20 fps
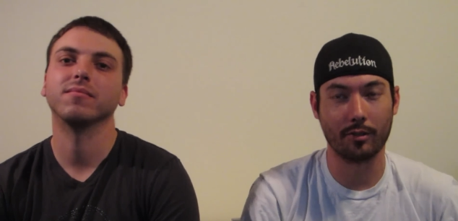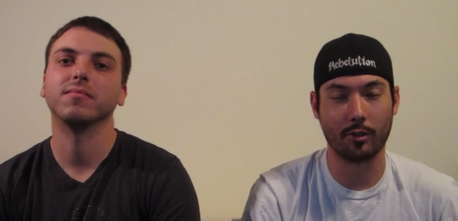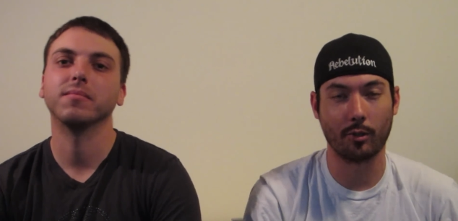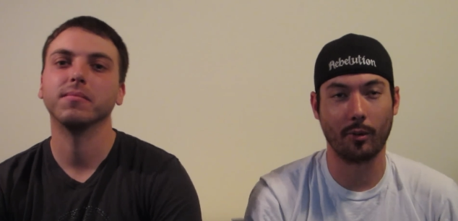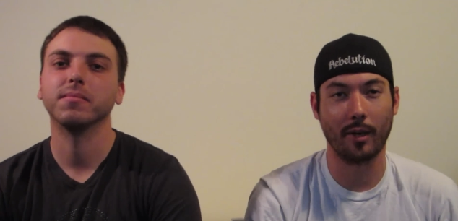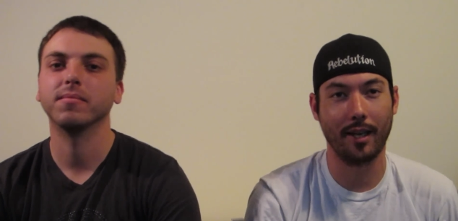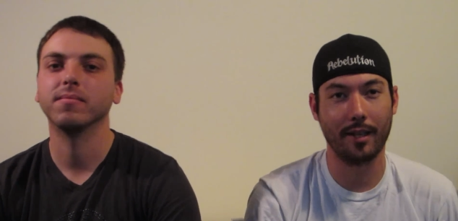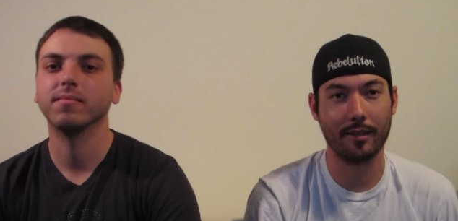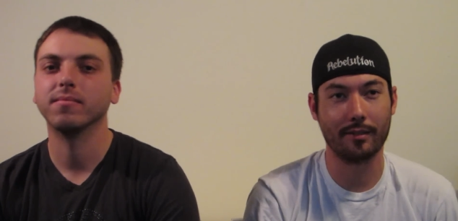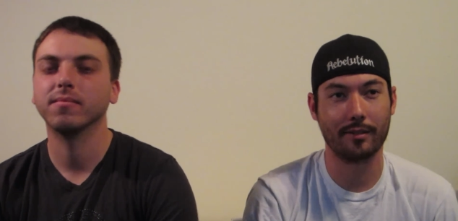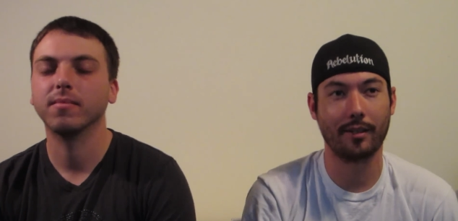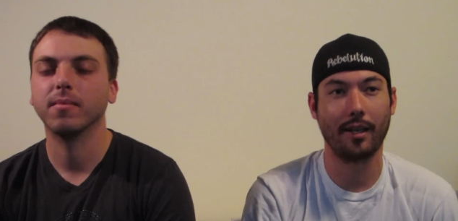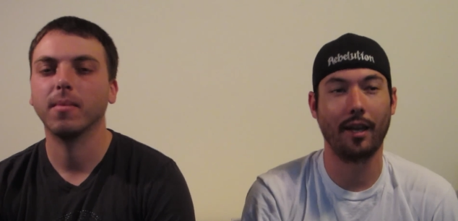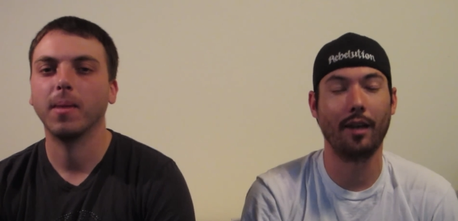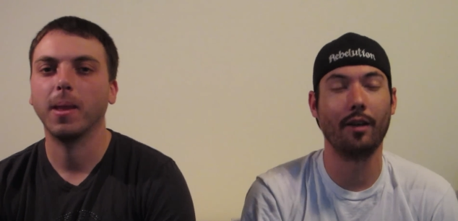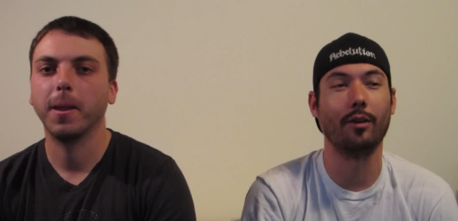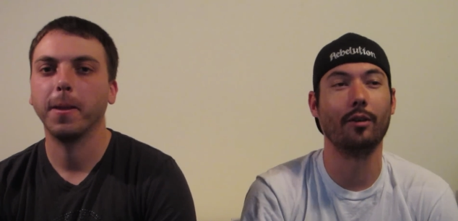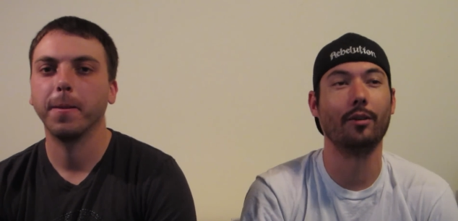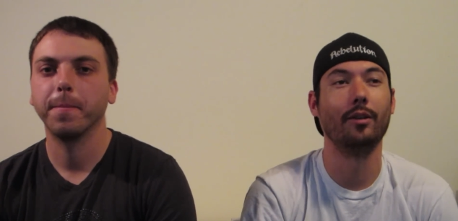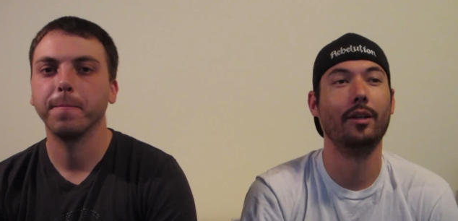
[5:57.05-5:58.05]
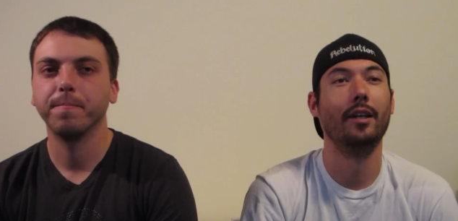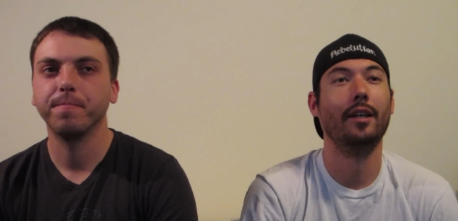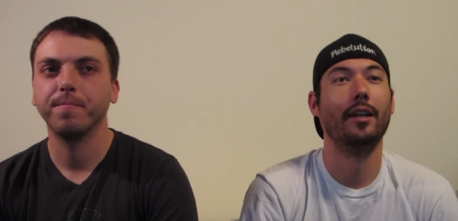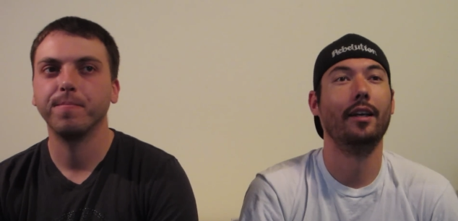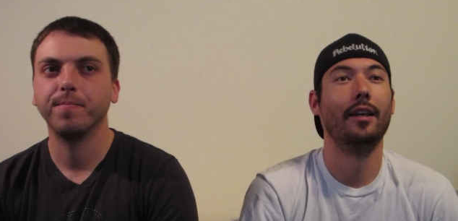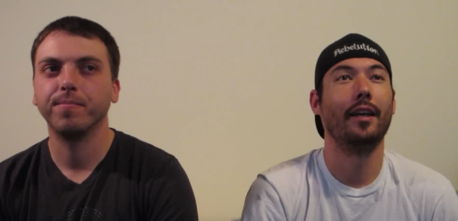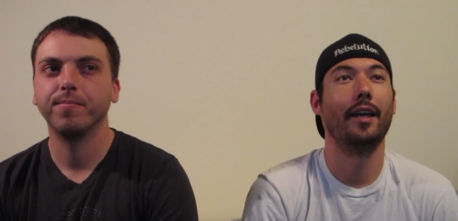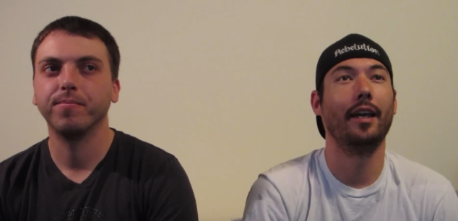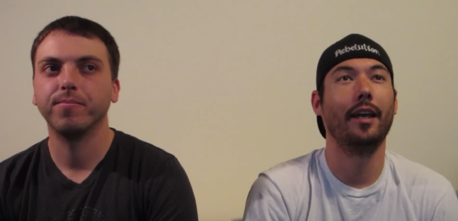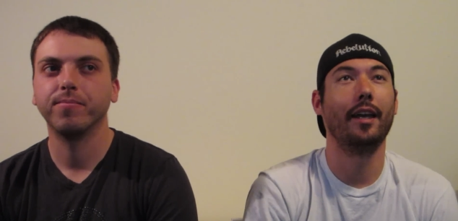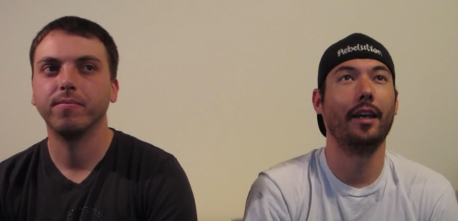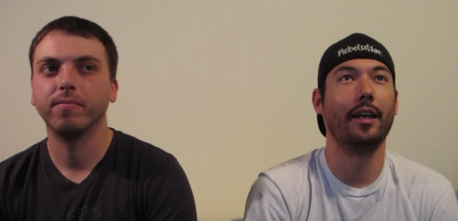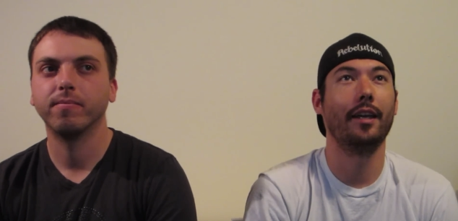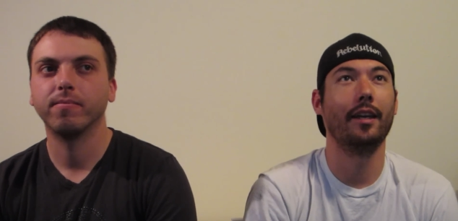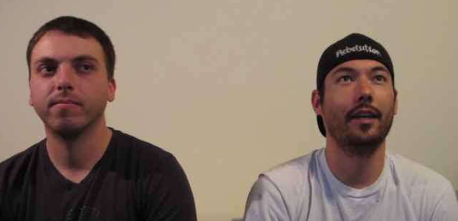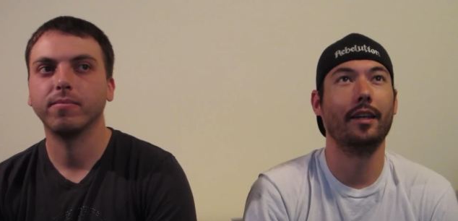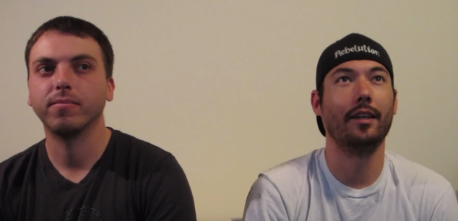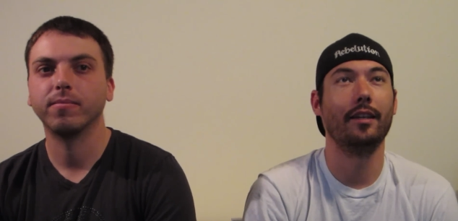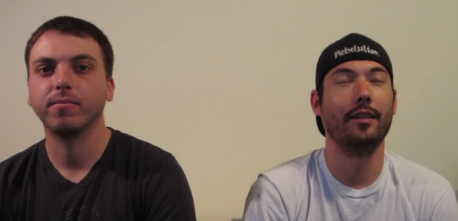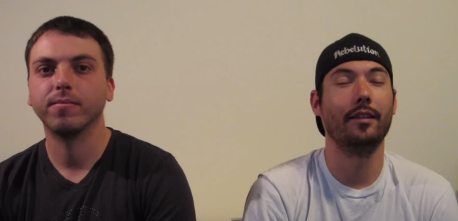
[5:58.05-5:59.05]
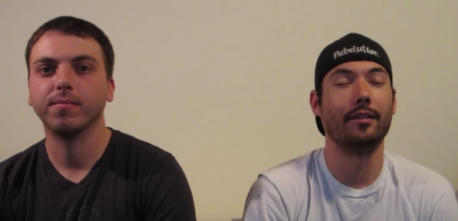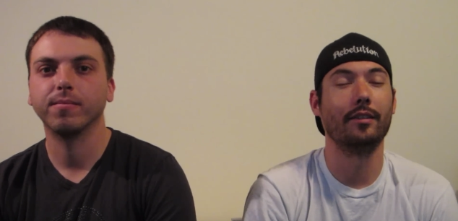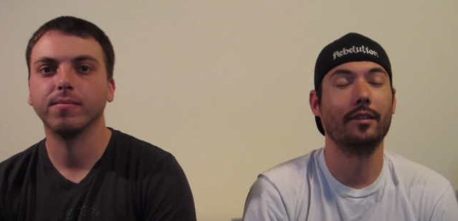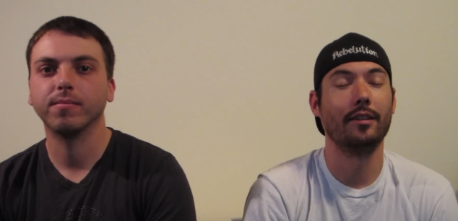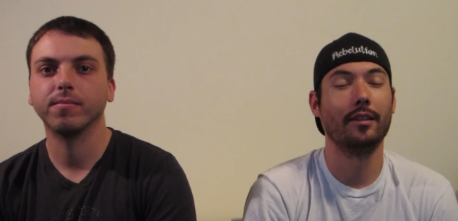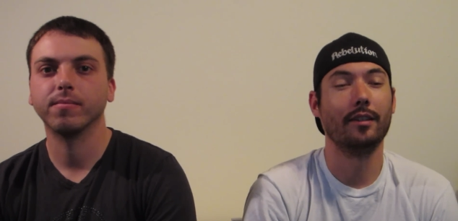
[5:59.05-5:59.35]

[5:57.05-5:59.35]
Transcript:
Speaker 1: grand scale and